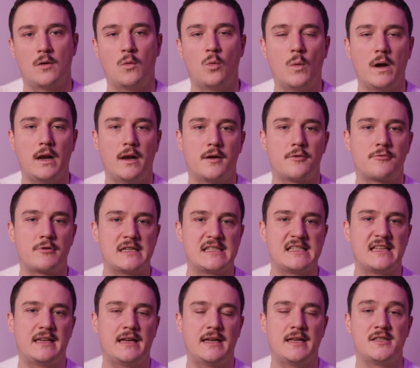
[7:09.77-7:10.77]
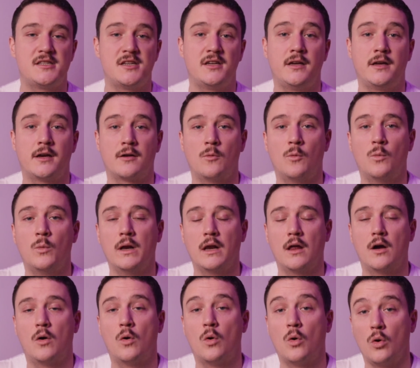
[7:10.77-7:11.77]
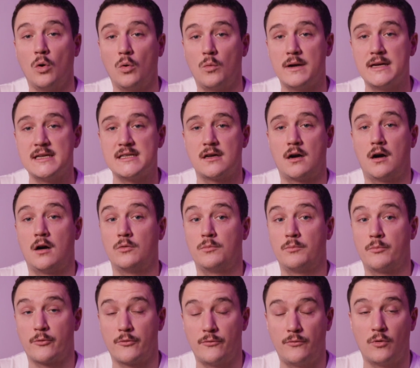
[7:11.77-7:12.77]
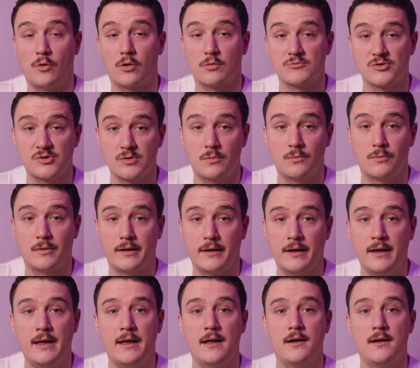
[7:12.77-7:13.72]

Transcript: a well-rested engineer will always outperform someone